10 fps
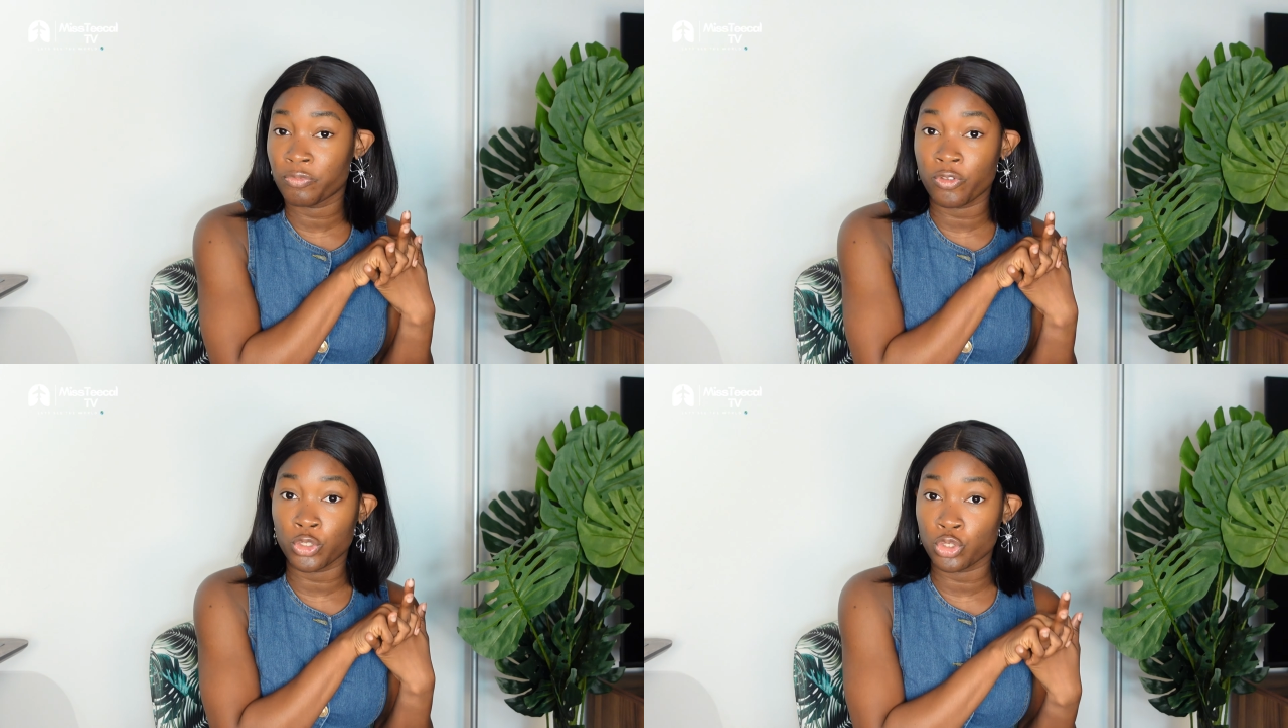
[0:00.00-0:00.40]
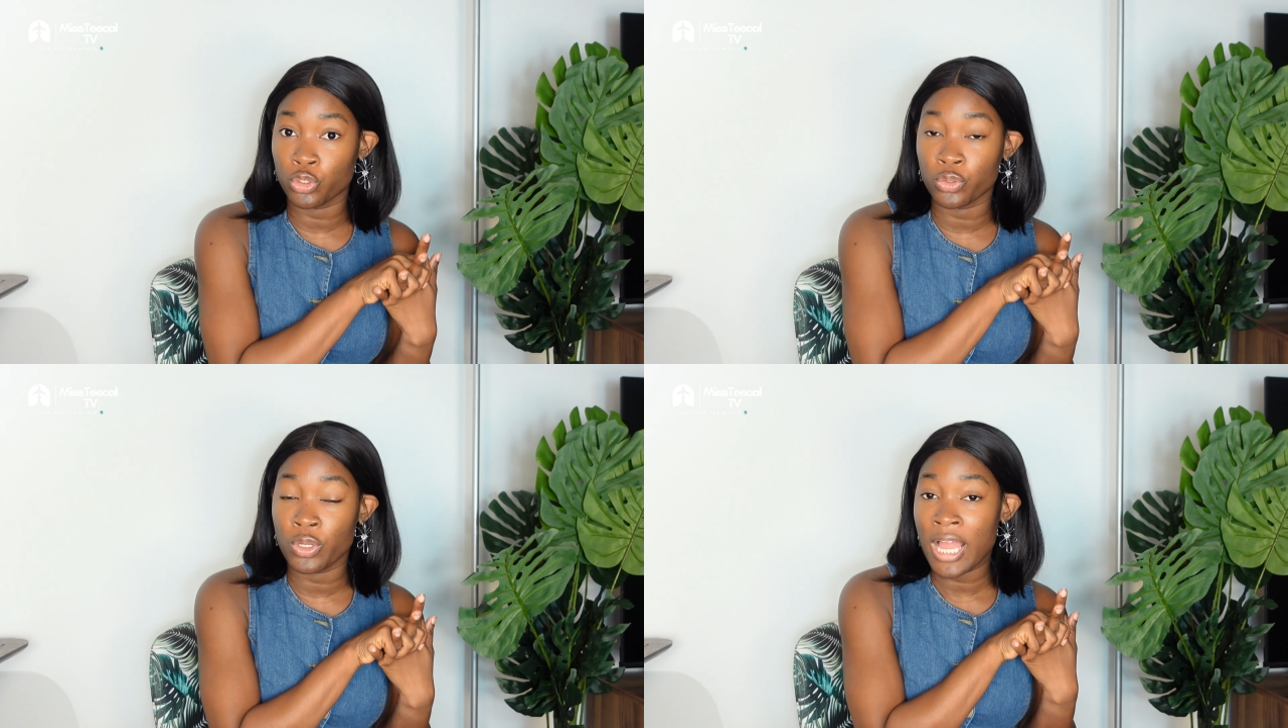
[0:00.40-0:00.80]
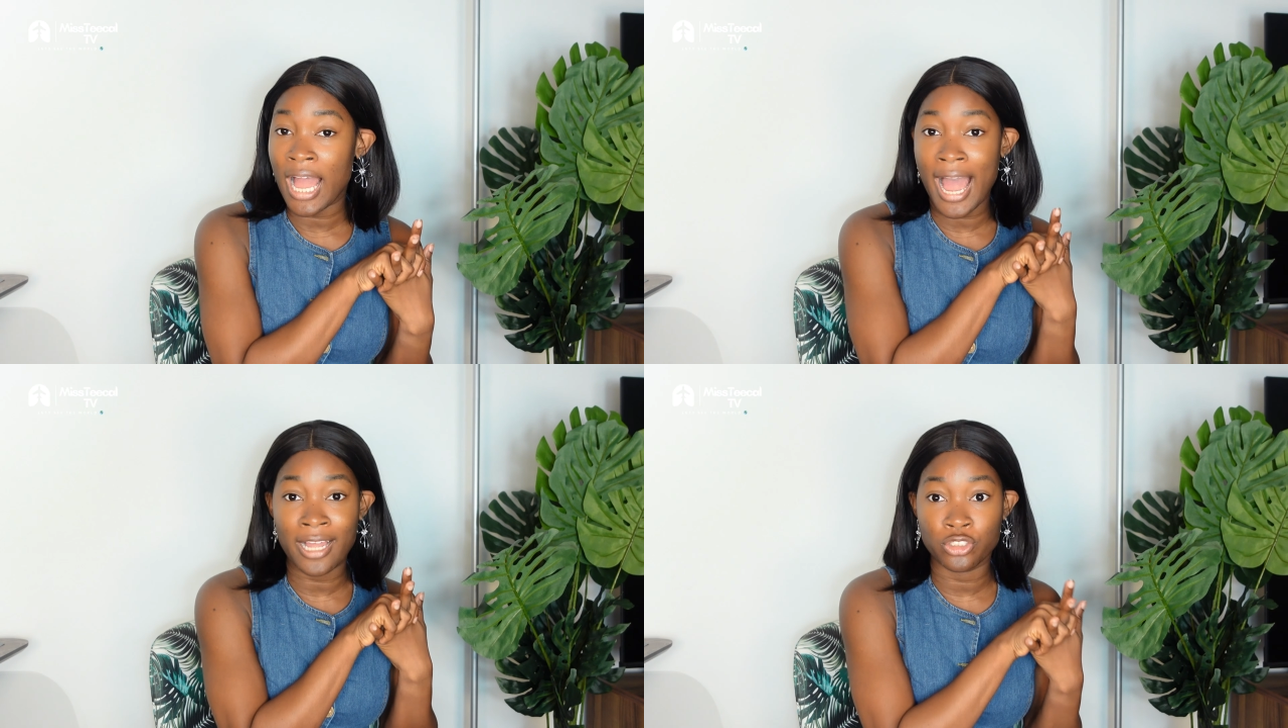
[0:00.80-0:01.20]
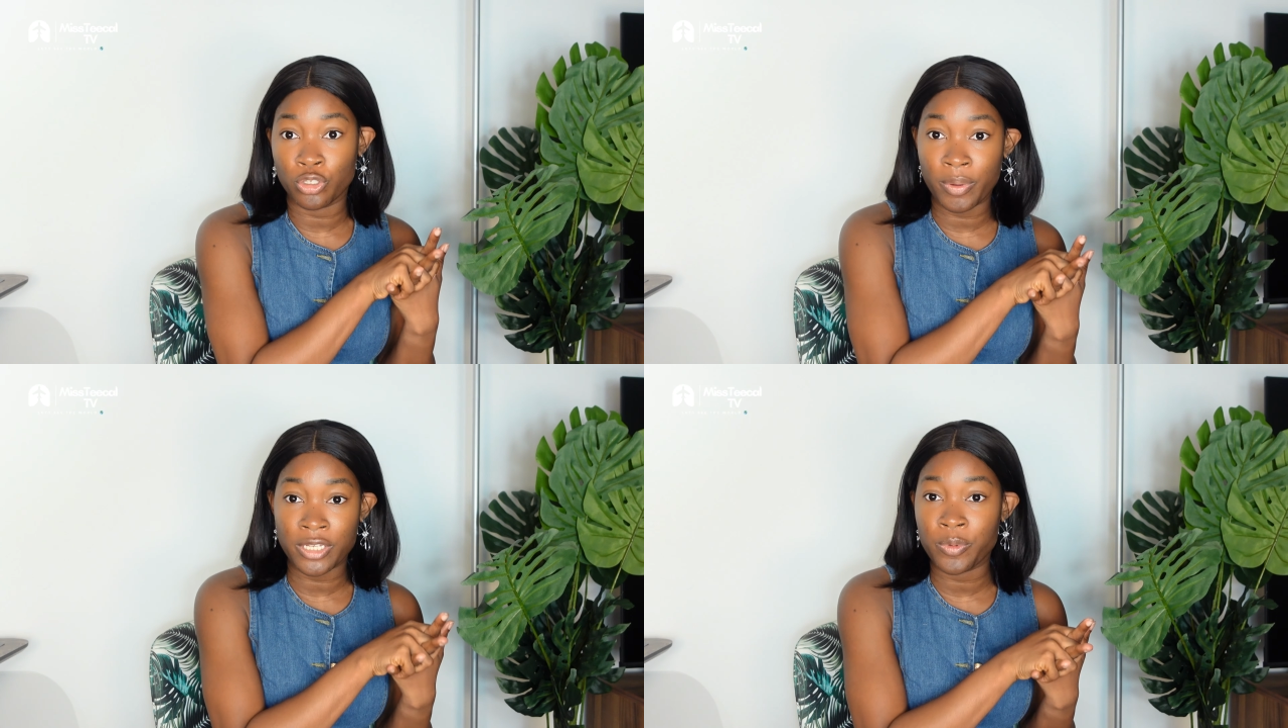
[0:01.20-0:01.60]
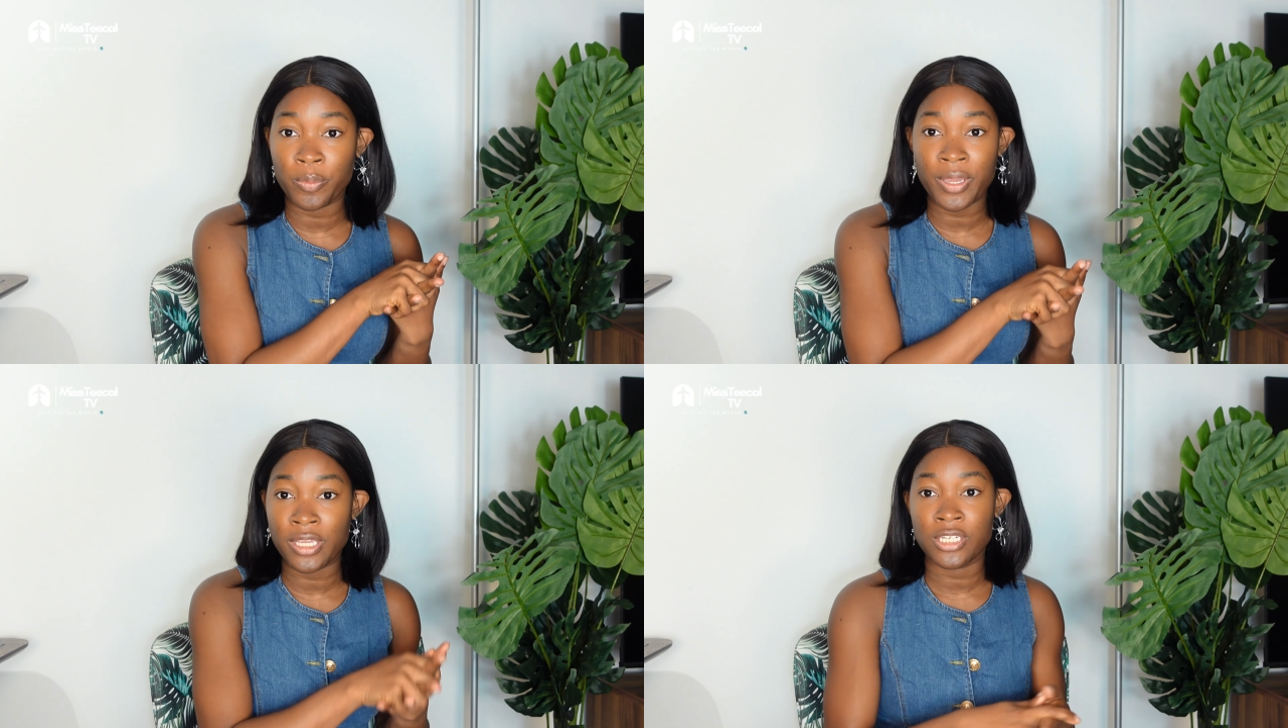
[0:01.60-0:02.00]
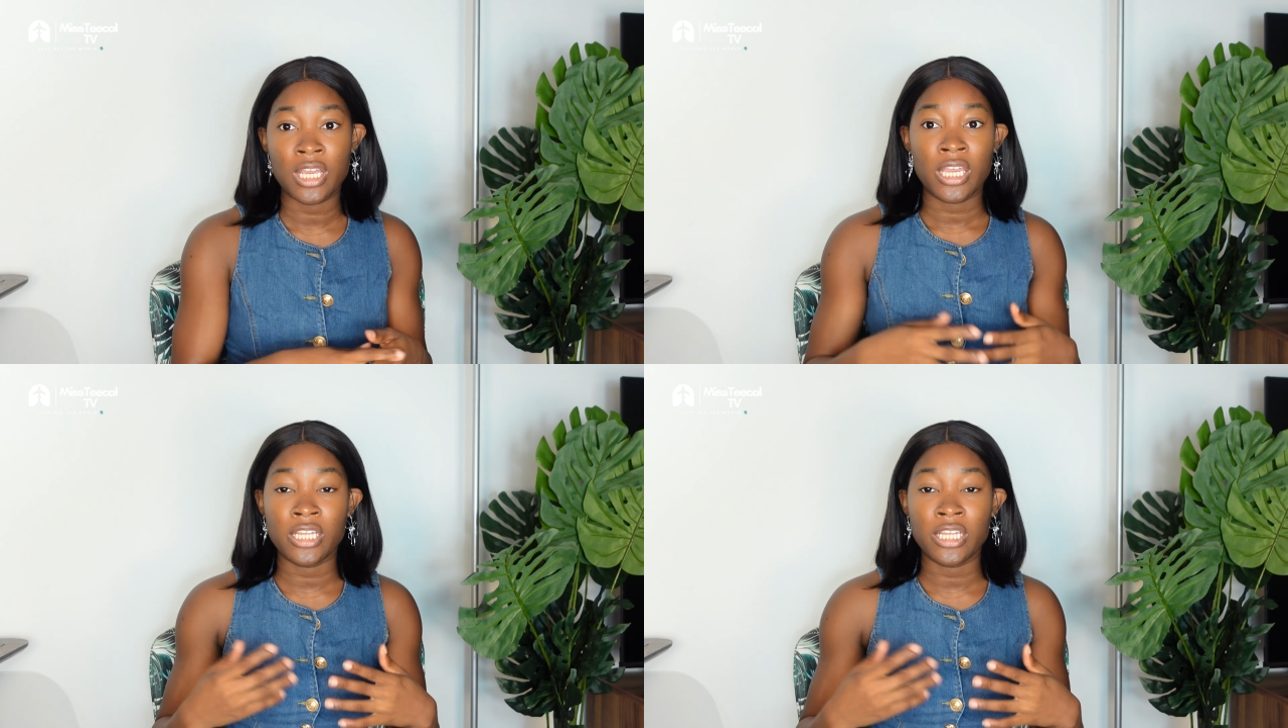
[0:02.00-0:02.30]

photo and your passport page,